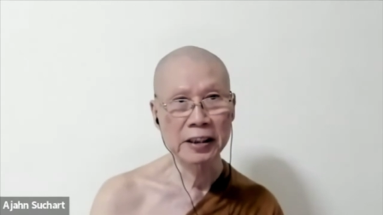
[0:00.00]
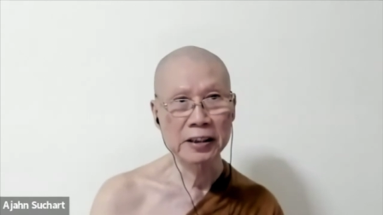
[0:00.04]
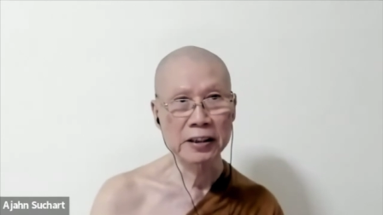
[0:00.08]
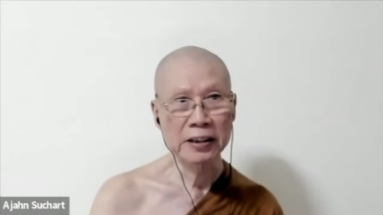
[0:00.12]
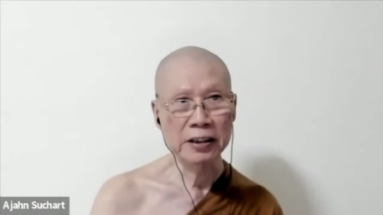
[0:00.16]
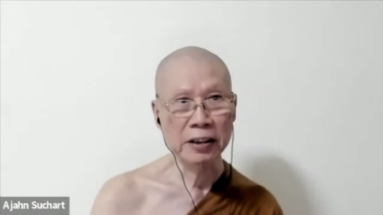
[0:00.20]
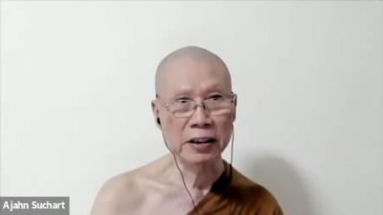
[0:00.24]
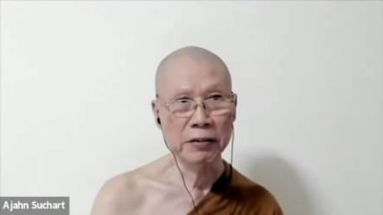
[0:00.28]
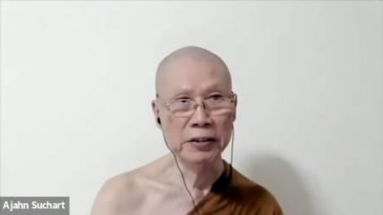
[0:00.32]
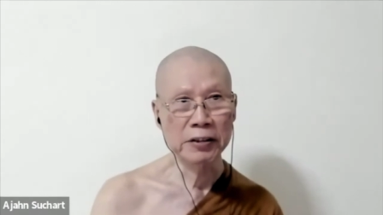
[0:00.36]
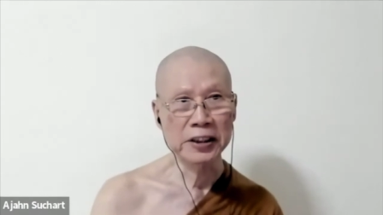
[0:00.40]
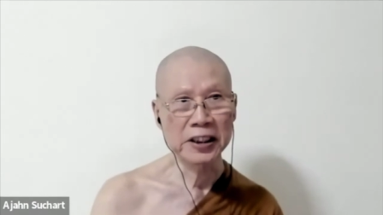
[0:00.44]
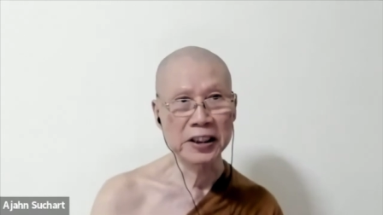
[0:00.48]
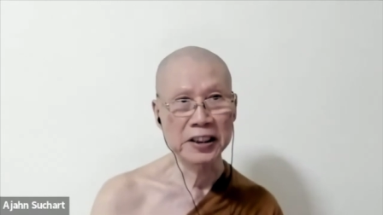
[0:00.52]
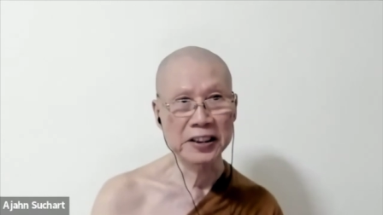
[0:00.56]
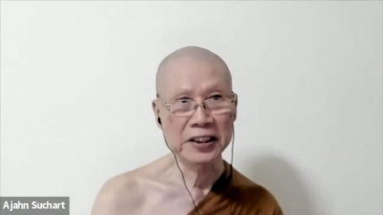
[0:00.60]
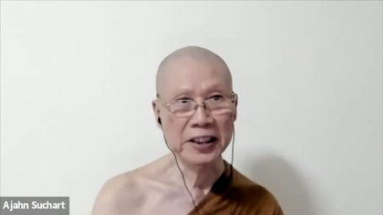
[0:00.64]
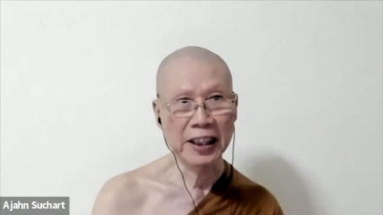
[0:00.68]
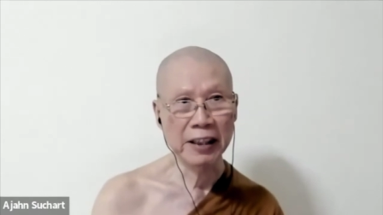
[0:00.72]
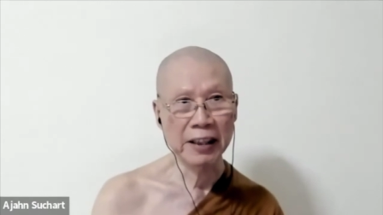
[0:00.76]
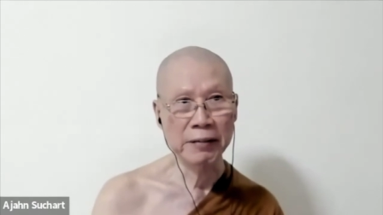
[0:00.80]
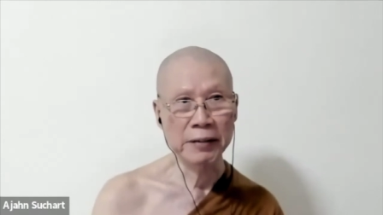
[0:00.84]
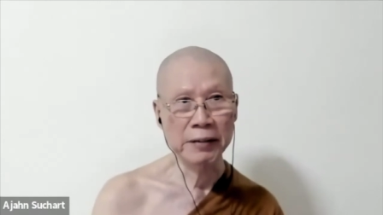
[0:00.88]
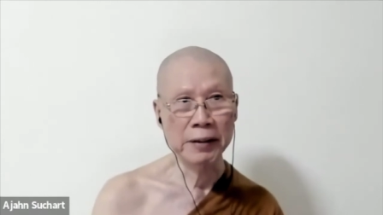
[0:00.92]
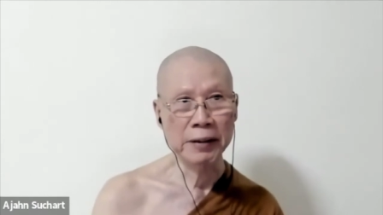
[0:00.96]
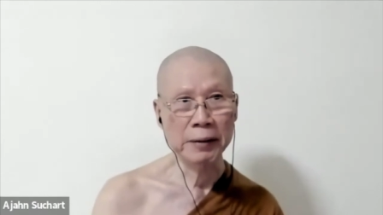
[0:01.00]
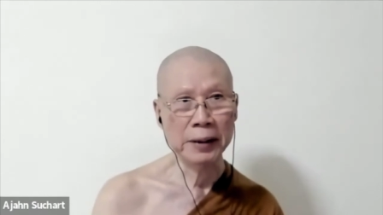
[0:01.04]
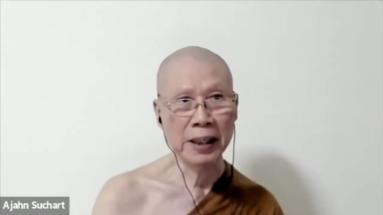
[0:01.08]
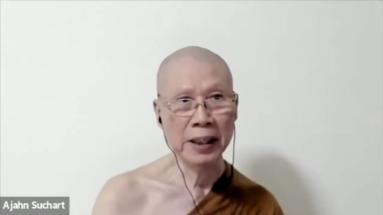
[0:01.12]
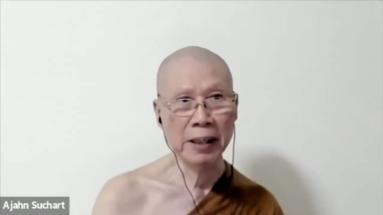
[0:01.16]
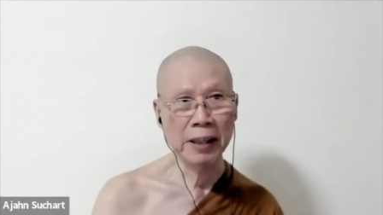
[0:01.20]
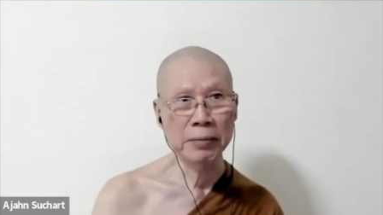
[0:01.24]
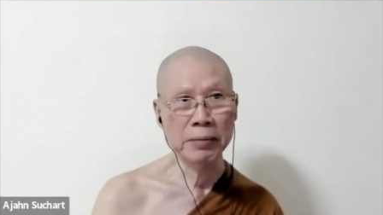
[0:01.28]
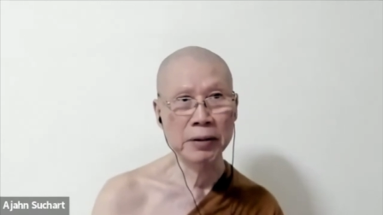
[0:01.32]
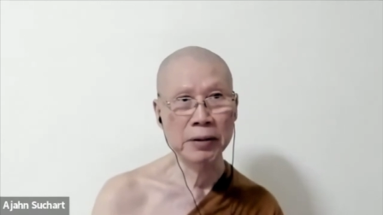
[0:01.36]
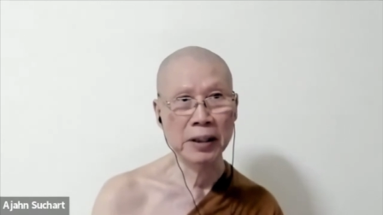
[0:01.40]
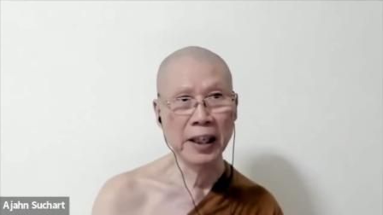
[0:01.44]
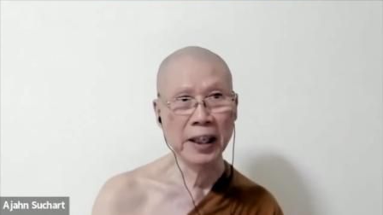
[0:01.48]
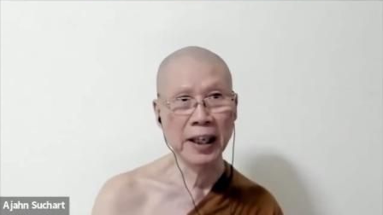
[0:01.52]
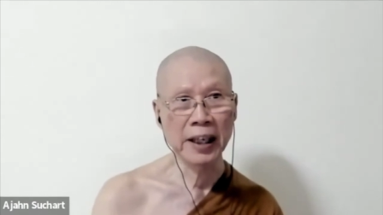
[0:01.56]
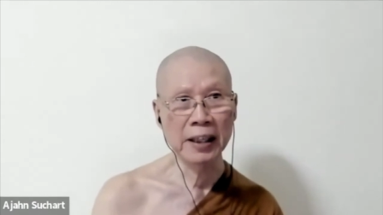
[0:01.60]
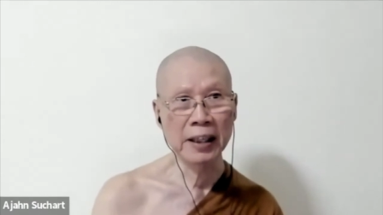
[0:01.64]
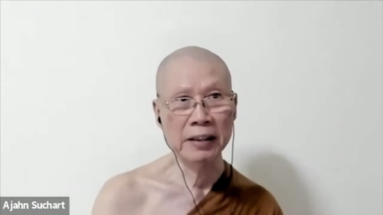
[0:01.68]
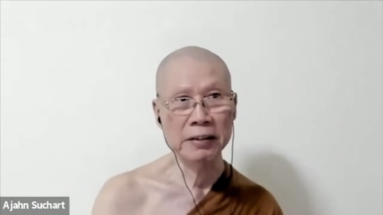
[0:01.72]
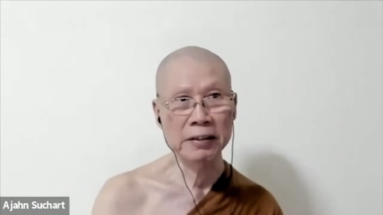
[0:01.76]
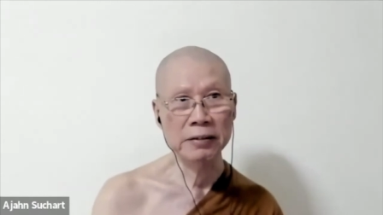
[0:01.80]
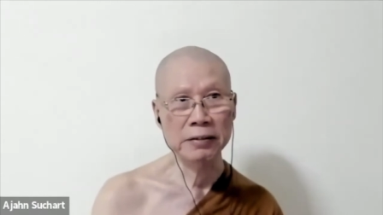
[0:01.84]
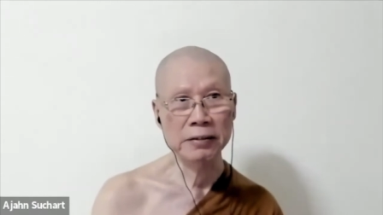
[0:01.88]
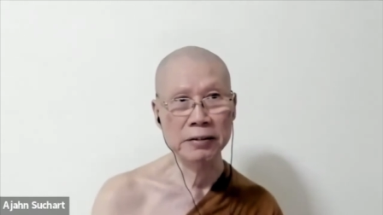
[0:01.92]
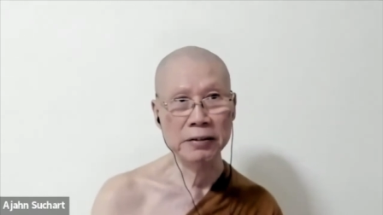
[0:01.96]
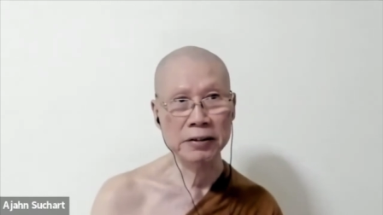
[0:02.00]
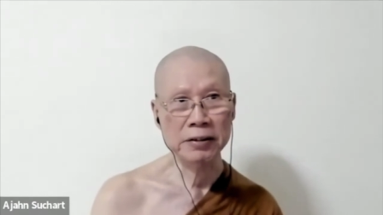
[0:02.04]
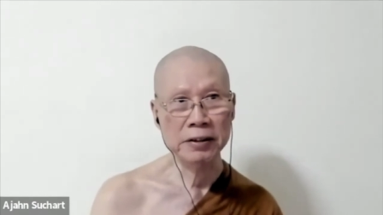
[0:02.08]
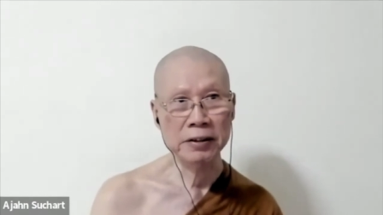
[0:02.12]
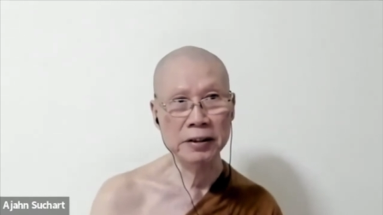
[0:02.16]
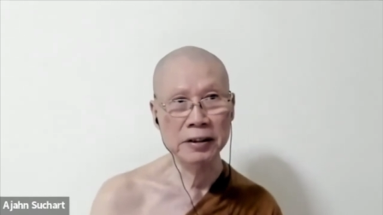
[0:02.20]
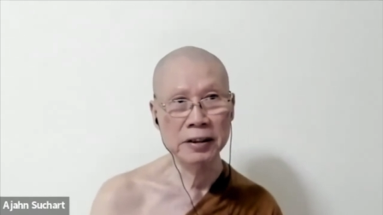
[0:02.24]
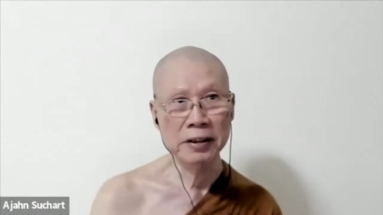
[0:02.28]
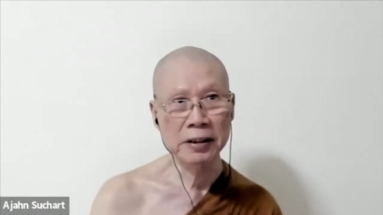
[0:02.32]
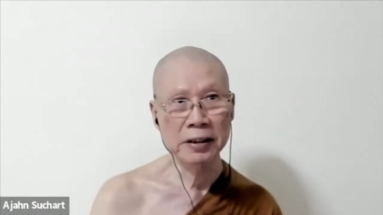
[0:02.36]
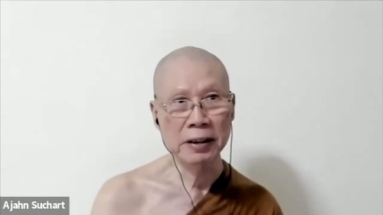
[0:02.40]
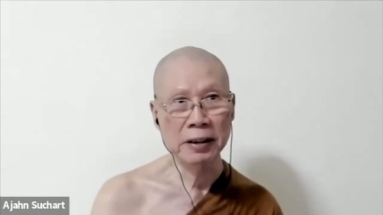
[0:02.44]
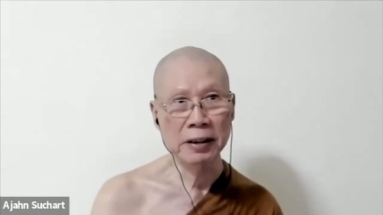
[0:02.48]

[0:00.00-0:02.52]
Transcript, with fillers: So we just have a couple candles